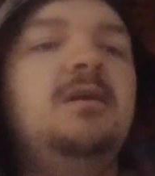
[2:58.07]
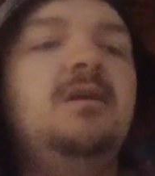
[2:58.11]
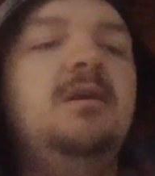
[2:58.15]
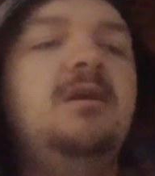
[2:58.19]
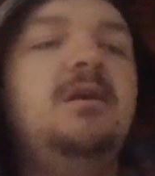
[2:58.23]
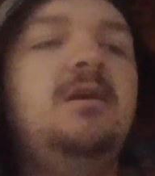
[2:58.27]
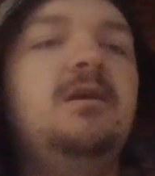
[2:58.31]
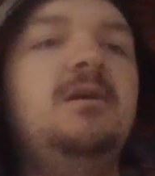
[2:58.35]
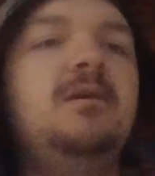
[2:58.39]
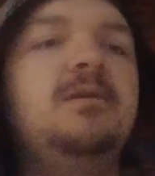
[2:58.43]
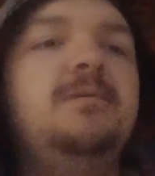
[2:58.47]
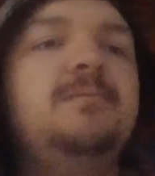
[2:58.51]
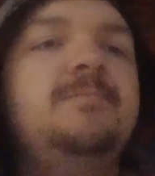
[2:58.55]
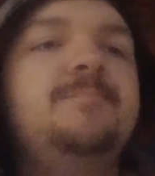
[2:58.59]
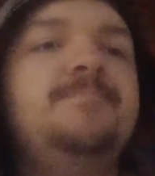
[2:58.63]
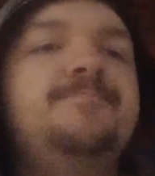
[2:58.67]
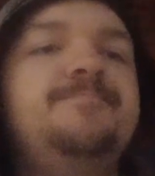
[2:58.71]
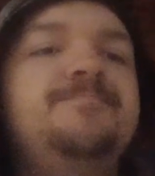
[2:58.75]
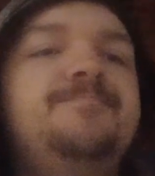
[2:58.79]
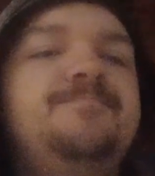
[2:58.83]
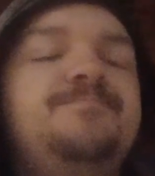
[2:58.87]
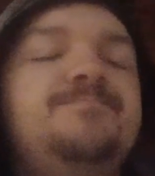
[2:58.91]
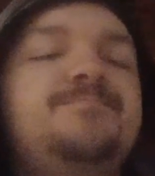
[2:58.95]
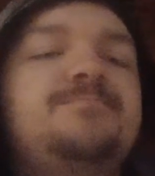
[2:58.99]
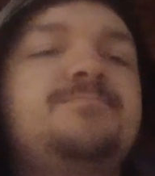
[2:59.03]

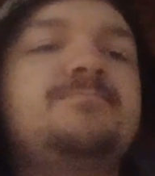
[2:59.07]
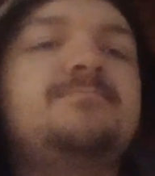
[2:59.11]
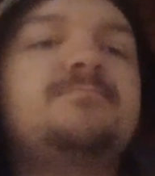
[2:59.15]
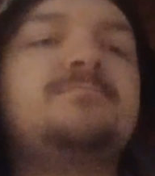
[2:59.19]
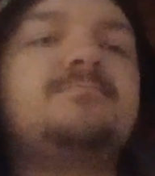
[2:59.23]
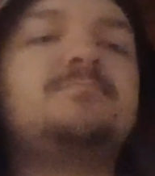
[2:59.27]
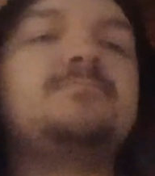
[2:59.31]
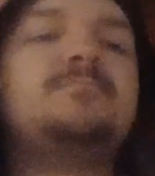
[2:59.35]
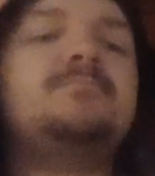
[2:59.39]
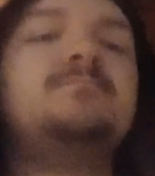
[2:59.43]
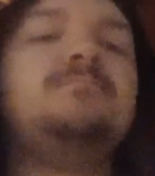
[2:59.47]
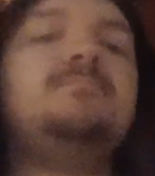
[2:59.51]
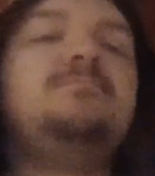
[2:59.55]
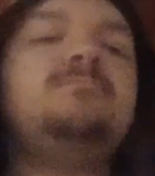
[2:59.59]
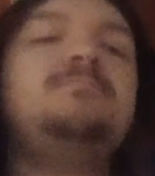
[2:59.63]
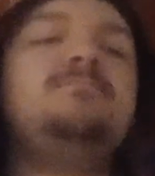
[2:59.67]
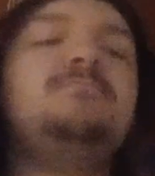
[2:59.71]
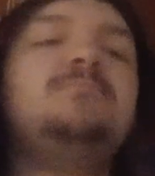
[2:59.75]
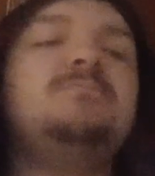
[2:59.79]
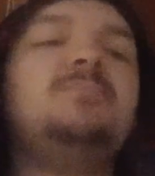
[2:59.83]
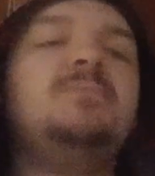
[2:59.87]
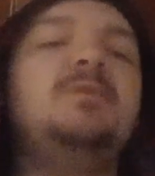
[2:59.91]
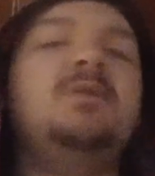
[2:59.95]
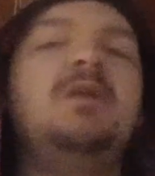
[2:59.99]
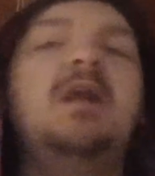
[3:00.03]

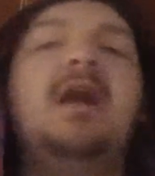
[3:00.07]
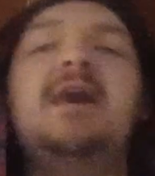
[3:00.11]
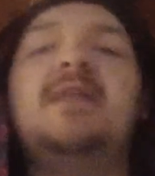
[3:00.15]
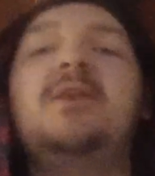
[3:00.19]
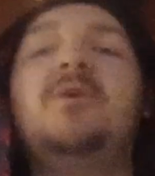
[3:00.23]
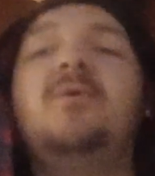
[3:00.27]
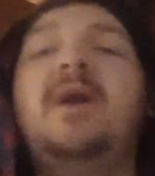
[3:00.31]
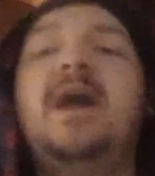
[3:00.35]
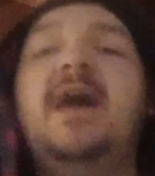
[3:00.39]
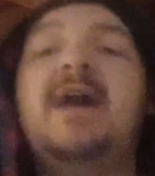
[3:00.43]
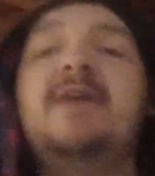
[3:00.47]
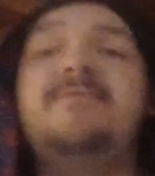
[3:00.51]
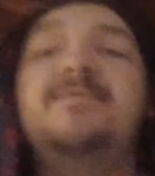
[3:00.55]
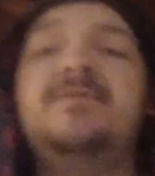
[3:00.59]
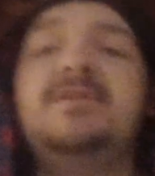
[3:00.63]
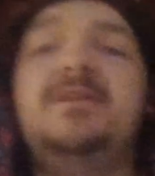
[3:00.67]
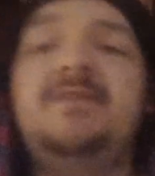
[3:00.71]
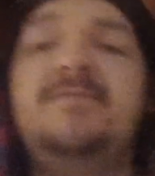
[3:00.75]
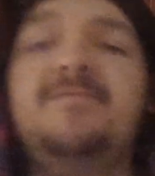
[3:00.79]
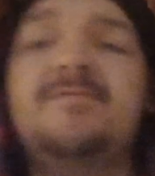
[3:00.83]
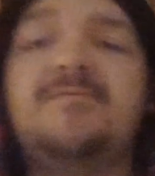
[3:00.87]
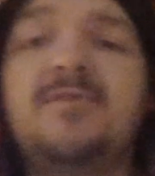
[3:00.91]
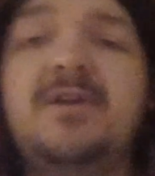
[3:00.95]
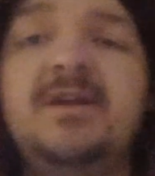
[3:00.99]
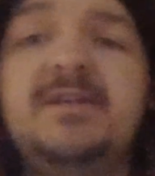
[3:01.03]
I don't have
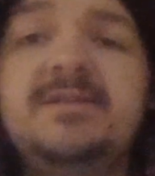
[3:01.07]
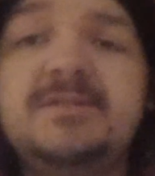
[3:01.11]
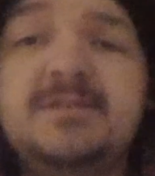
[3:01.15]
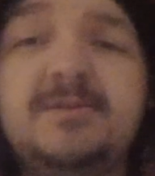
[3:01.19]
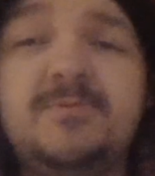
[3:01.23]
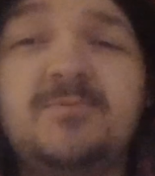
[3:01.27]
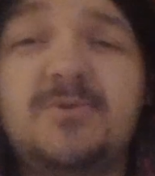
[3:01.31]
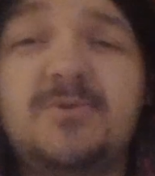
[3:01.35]
any friends in